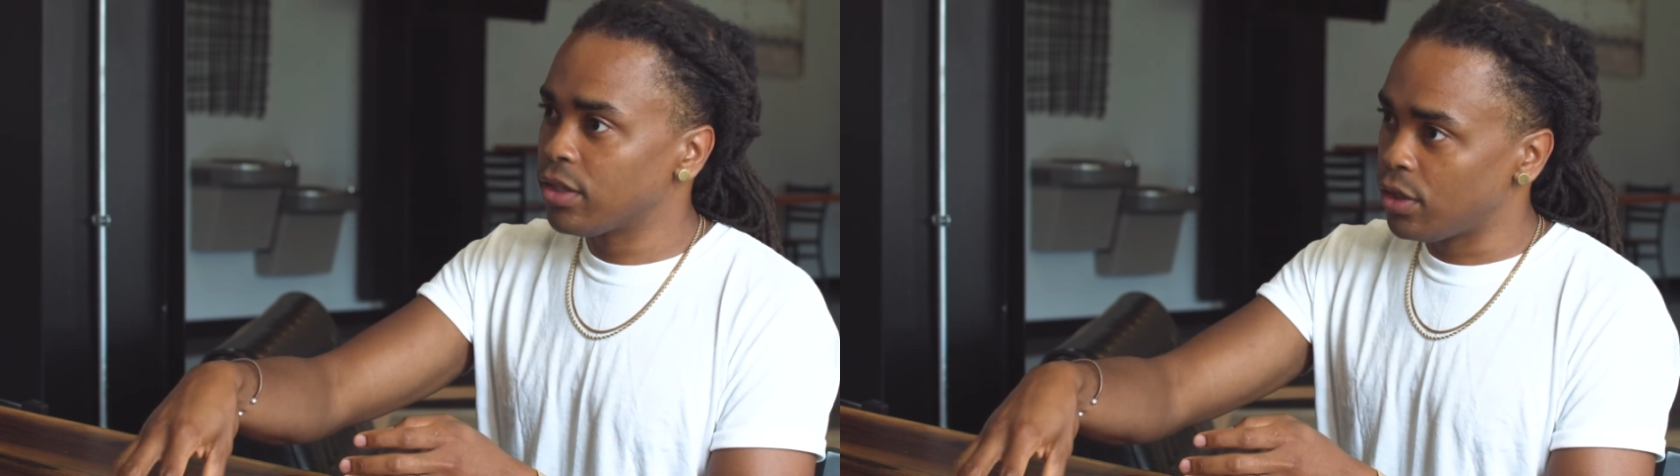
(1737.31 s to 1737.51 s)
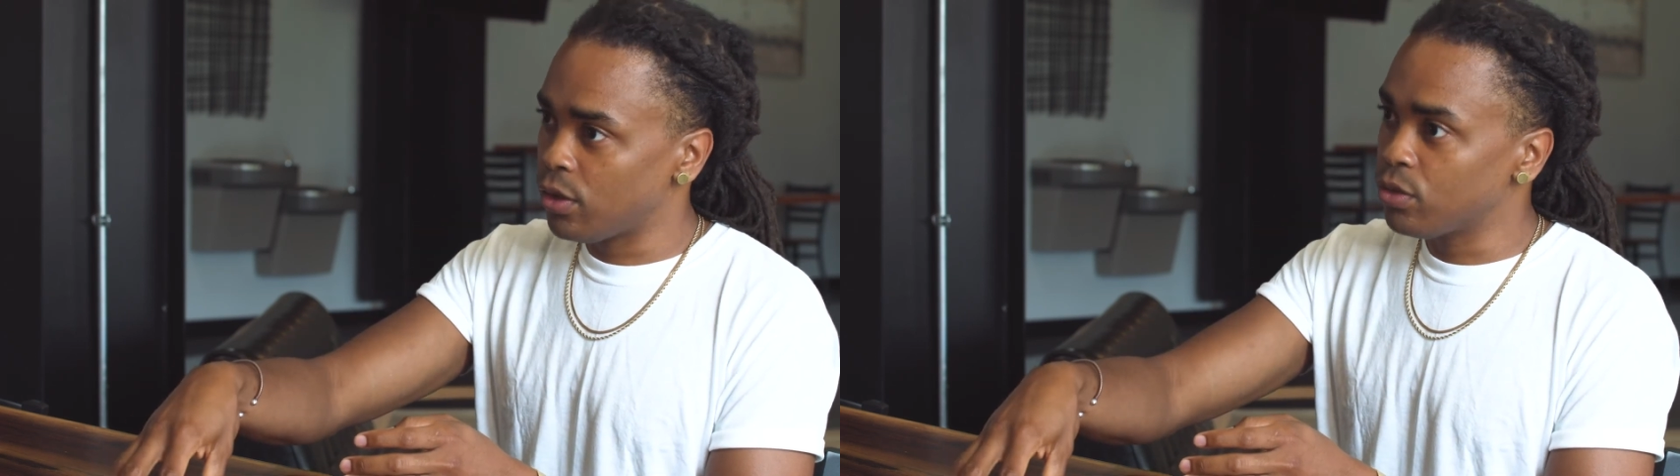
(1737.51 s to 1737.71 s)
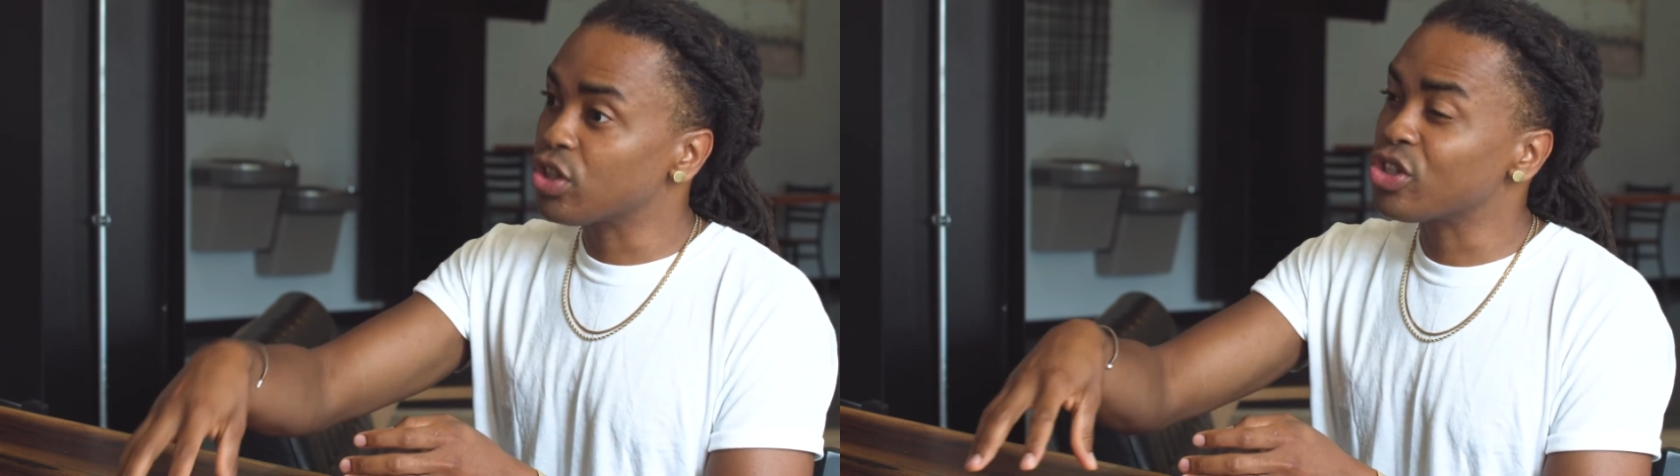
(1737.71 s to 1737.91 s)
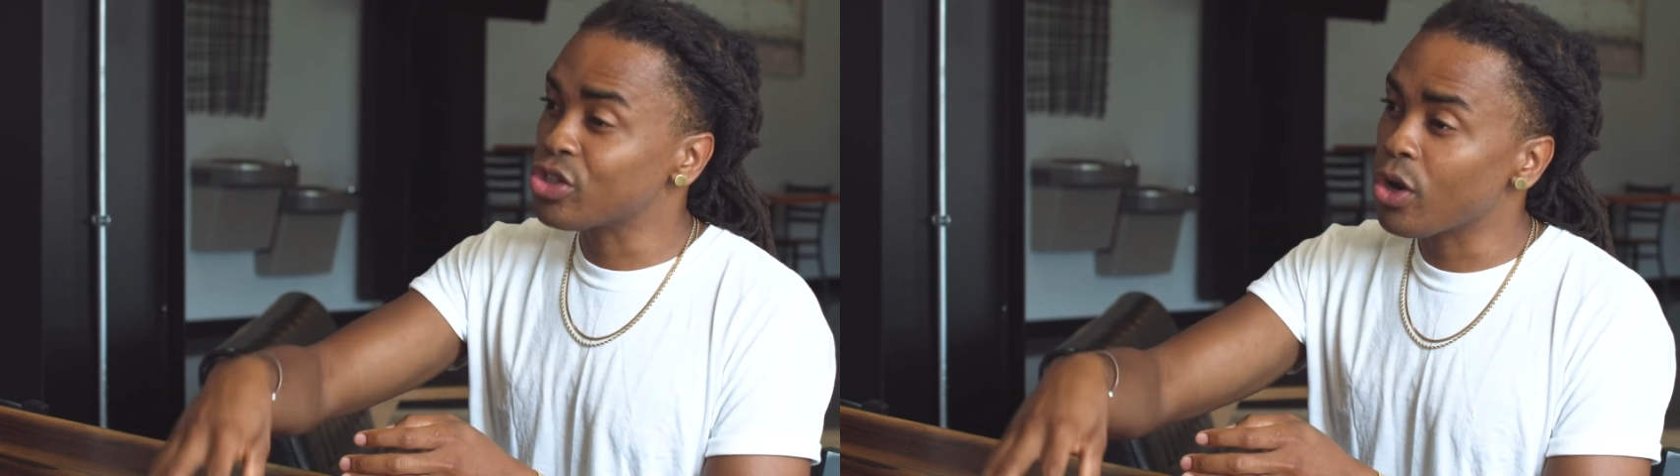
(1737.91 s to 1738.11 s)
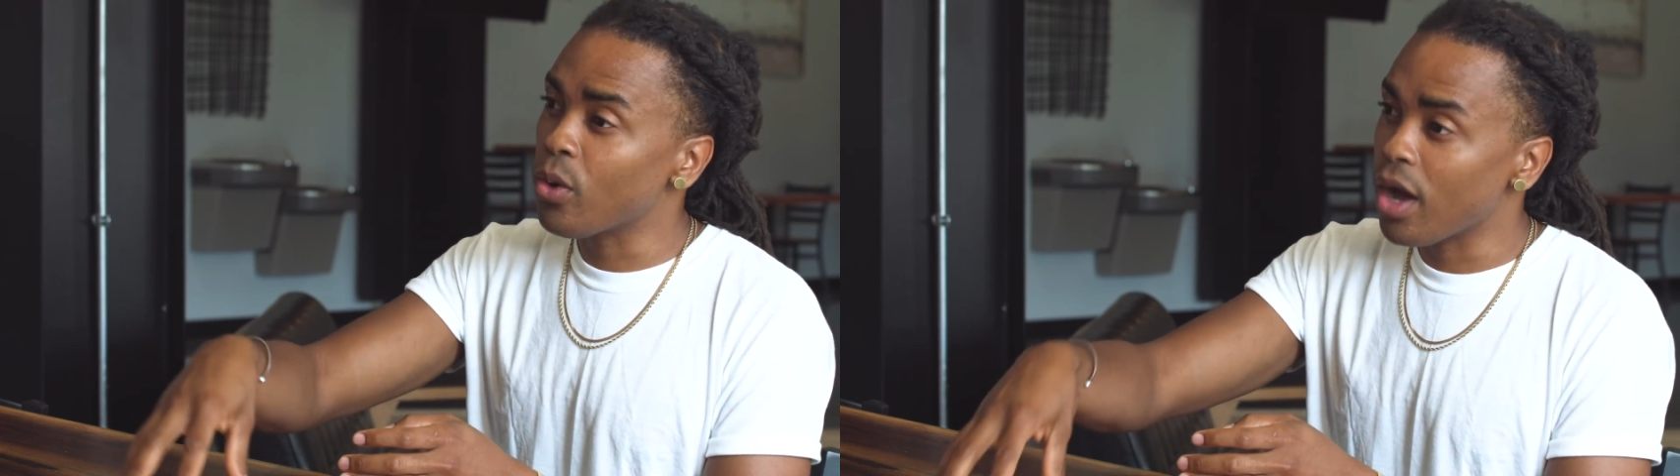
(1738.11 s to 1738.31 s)
you know, to
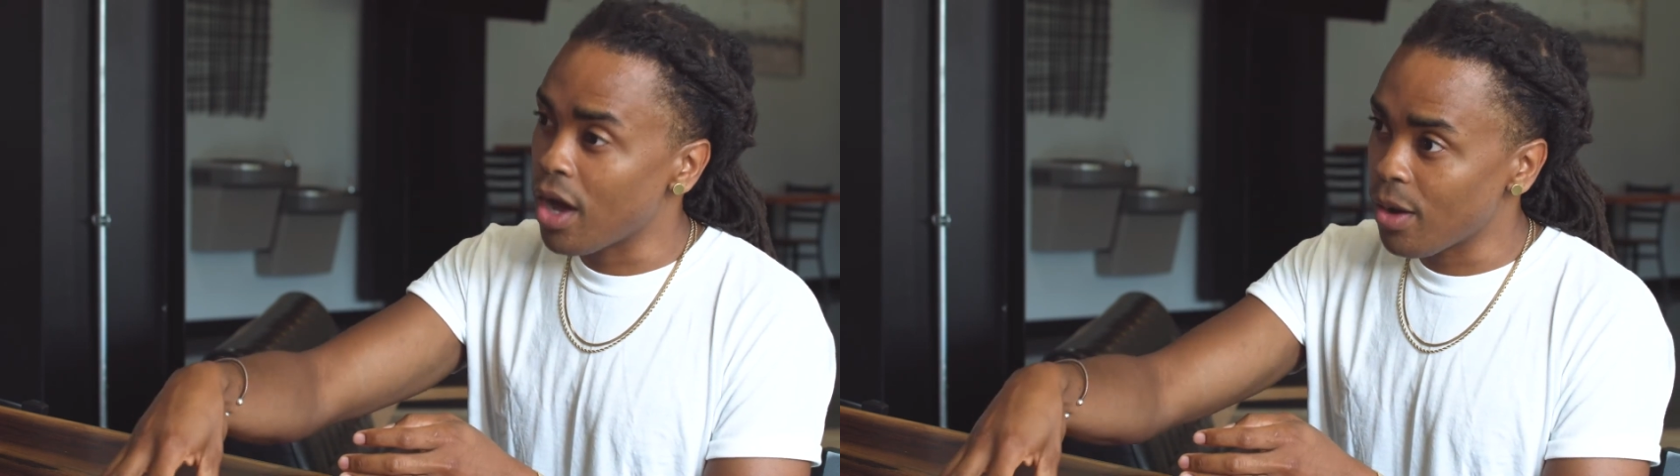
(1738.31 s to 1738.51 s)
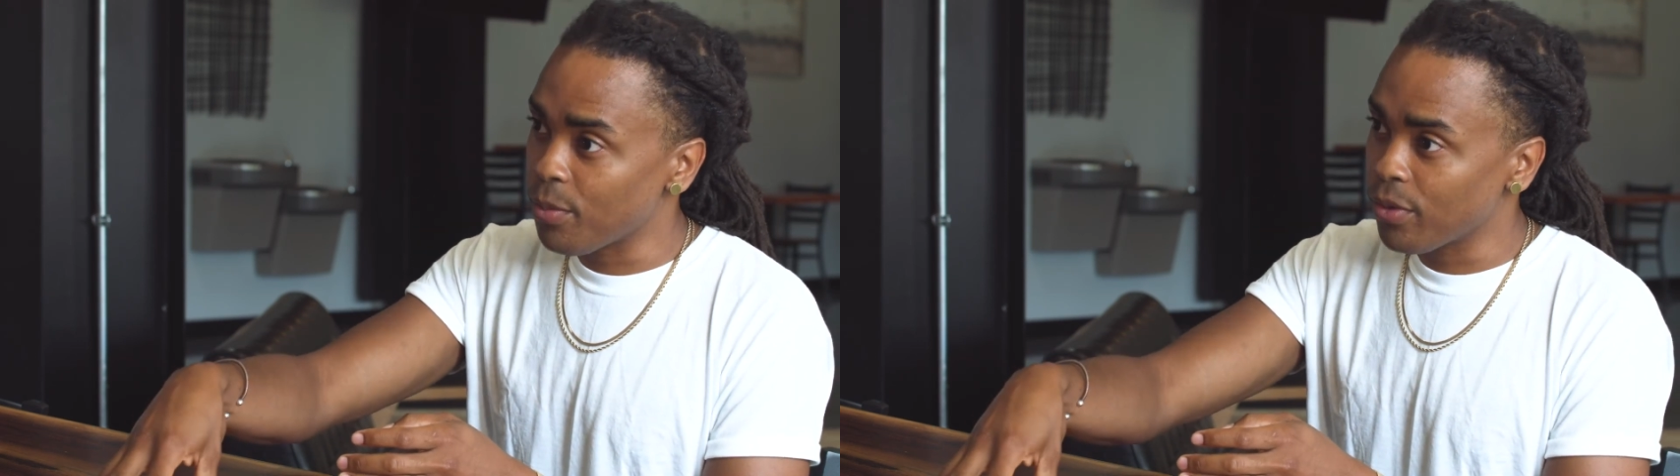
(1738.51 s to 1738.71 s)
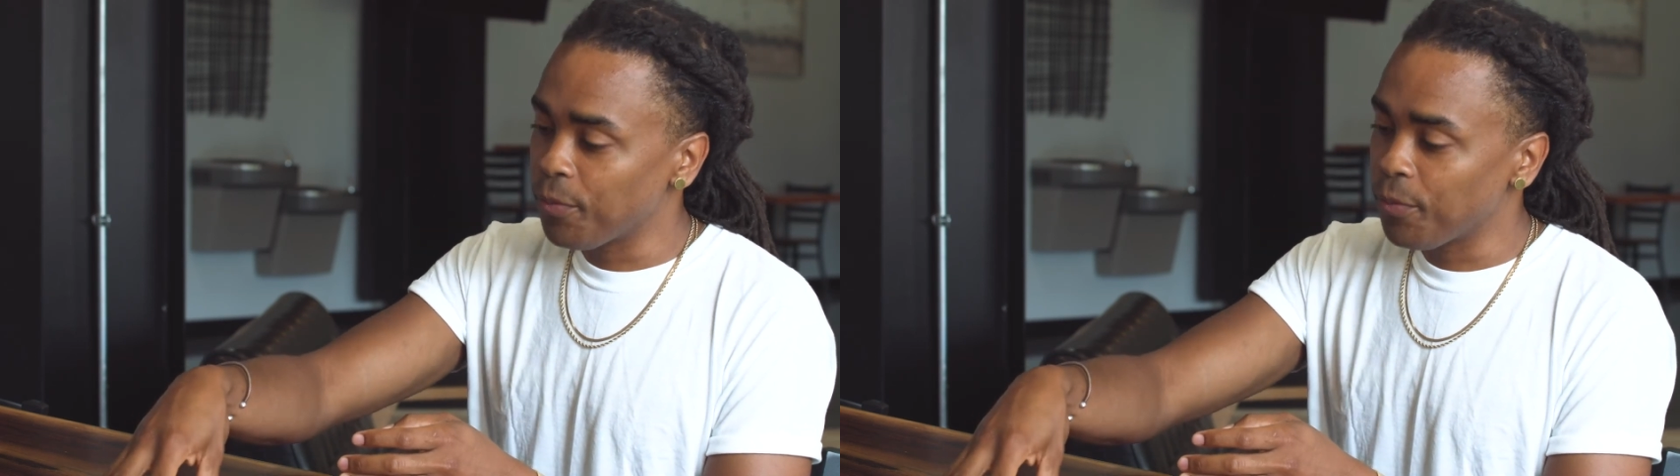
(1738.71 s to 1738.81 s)
show up,